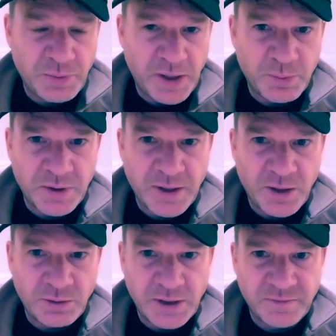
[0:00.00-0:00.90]
paper they
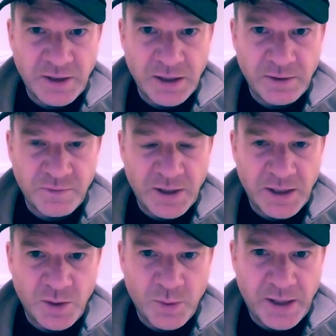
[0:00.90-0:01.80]
don't leave any for
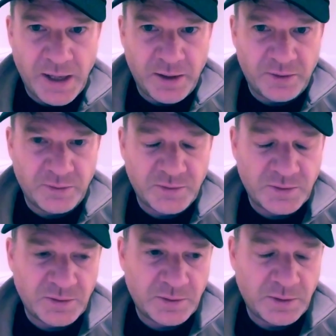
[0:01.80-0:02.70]
anyone
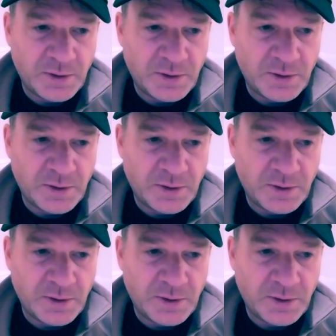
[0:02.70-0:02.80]
else?